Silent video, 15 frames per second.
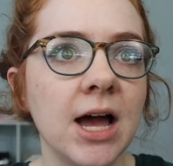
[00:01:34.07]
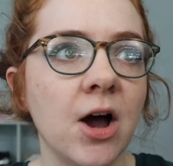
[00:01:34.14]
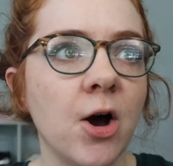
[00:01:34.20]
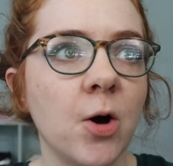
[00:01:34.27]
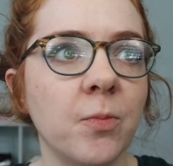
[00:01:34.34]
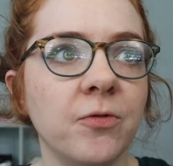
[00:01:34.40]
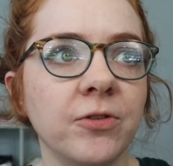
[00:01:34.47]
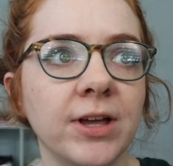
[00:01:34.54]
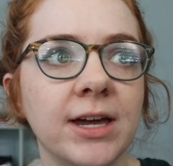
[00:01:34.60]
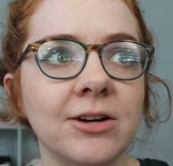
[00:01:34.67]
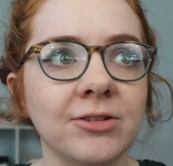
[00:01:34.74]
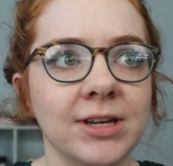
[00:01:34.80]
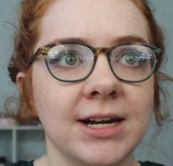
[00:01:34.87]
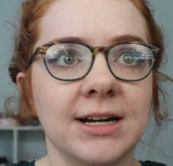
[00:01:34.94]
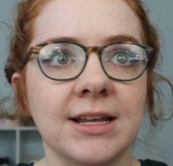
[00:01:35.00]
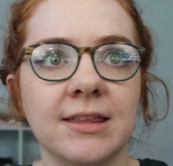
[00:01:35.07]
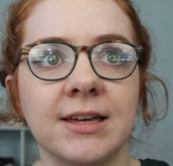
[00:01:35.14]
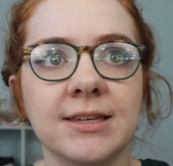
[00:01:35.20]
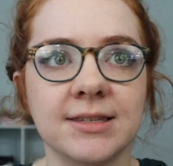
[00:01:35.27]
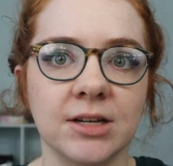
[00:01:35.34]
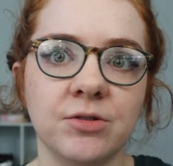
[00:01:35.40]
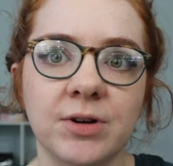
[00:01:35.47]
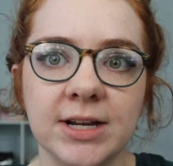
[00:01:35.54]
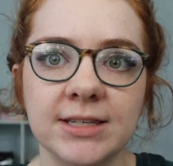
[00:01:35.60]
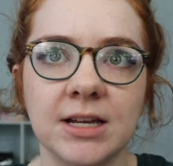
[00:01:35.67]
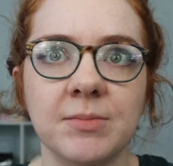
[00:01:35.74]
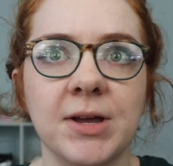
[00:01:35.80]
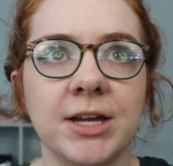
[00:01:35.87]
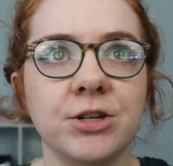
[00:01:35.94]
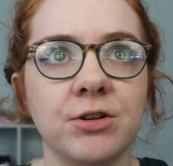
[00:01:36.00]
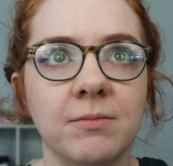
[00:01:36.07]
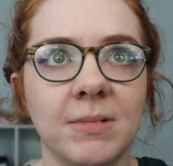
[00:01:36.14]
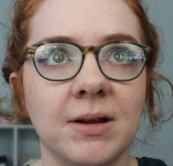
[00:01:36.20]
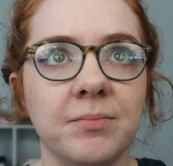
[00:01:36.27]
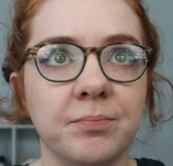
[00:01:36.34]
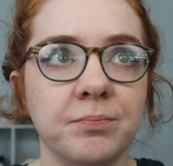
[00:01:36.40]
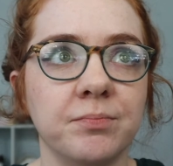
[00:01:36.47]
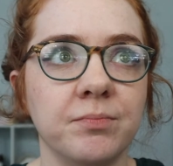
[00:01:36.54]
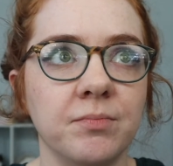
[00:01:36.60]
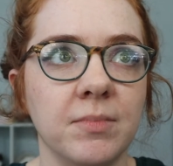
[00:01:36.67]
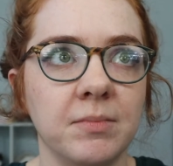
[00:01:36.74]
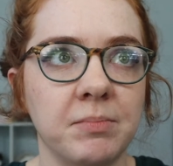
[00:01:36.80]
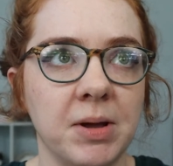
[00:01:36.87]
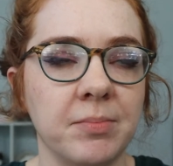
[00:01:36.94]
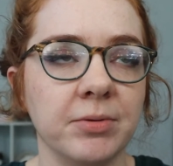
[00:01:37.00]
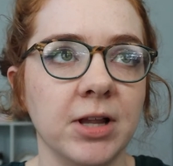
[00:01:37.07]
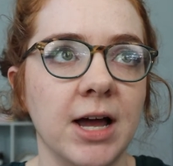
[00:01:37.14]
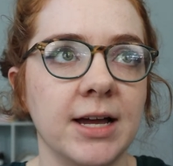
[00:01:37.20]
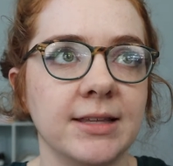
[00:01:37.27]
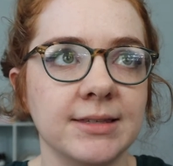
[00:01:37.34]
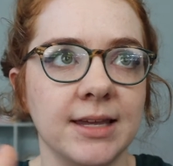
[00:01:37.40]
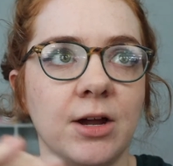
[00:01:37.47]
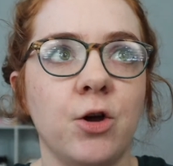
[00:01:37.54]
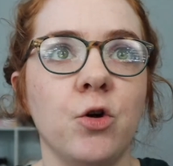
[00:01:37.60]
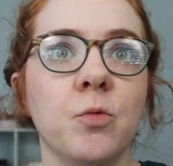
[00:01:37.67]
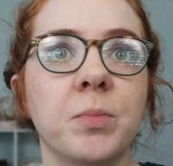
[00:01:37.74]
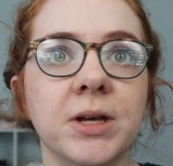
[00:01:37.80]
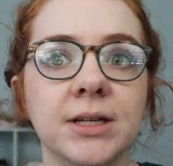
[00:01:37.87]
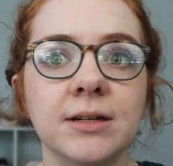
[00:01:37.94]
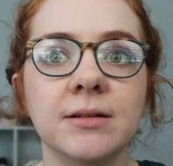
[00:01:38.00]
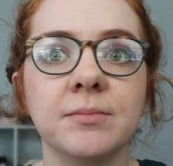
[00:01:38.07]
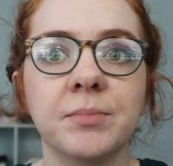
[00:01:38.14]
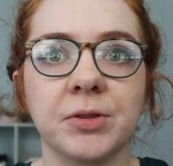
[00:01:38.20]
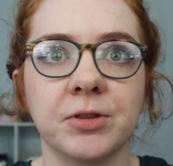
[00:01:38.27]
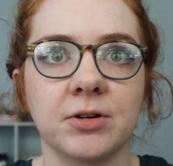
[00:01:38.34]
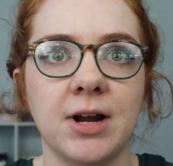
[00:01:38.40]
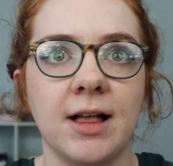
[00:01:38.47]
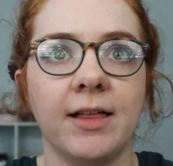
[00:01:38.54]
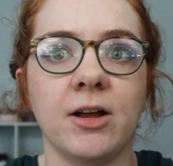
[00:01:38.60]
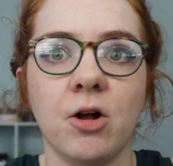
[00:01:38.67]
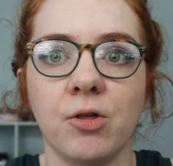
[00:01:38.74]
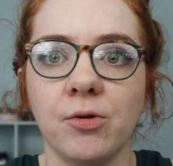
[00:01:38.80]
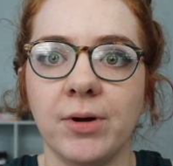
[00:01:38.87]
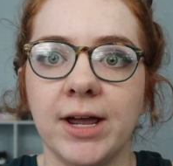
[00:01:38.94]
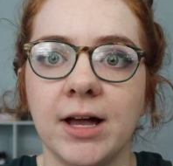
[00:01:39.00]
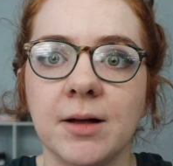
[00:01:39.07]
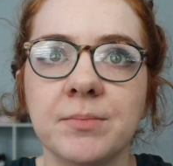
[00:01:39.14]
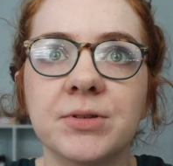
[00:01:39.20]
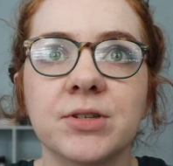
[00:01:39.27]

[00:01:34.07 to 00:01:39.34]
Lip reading: Hopefully I don't get any sun rays on me. I do have my blinds open, but they're not all the way up.